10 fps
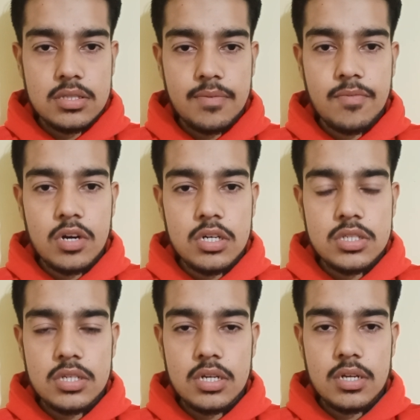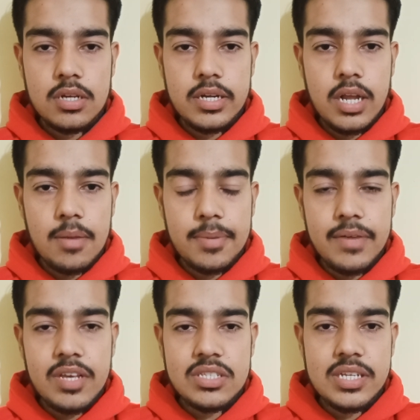some words in our
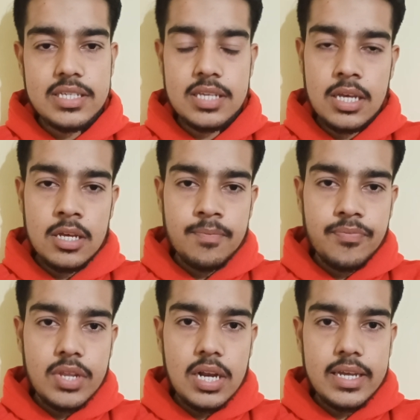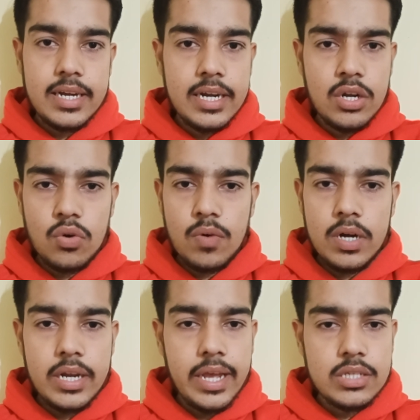previous days, like
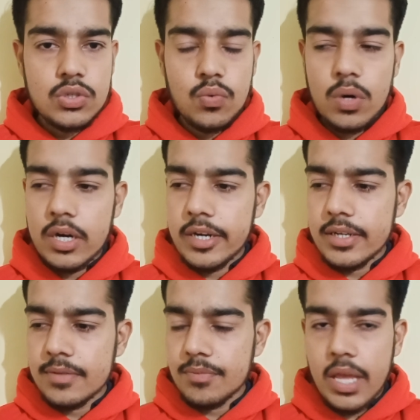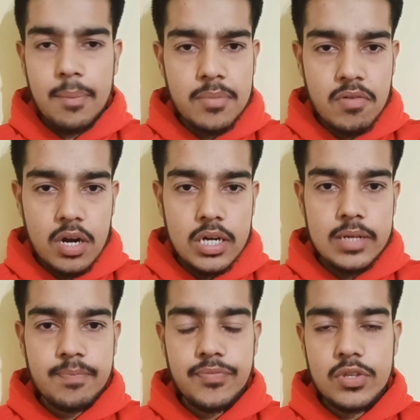introvert, extrovert, ambivert.
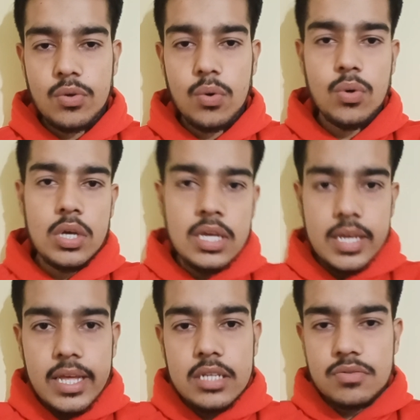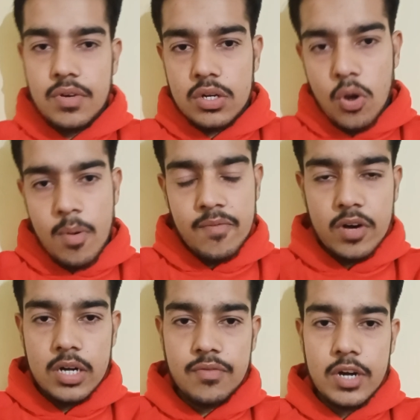So here is one common
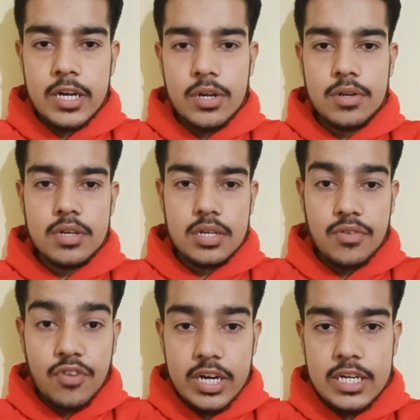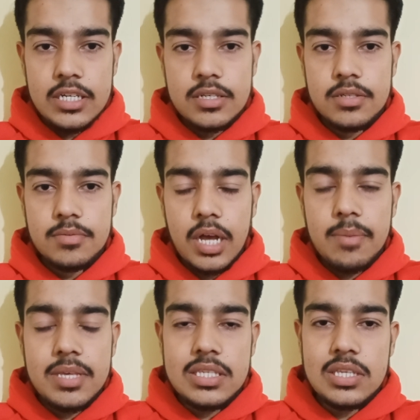word. I
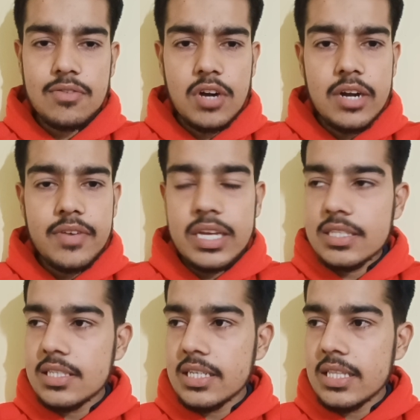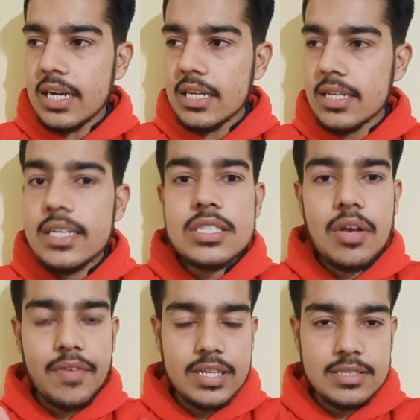means word, we can say that it's
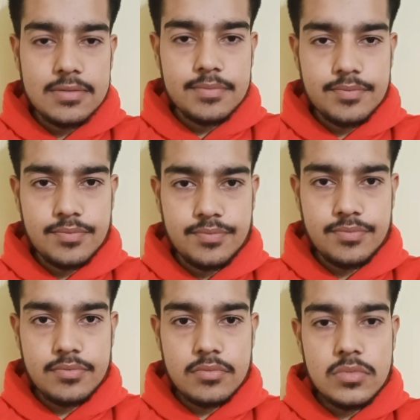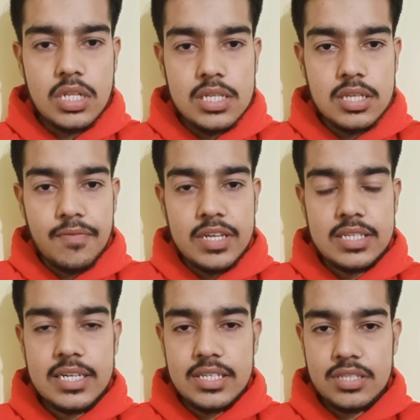suffix.
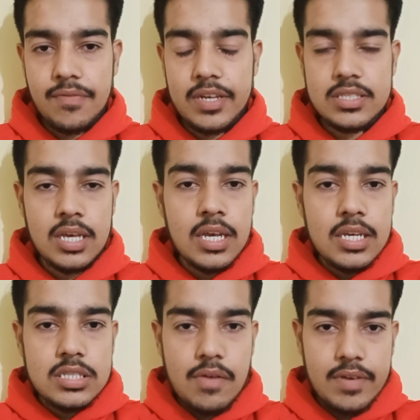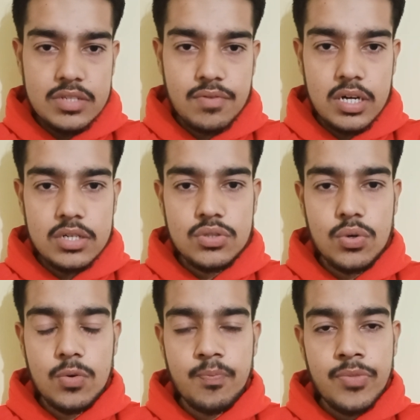It is a suffix word.
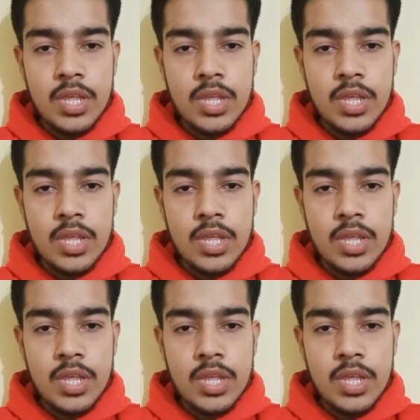So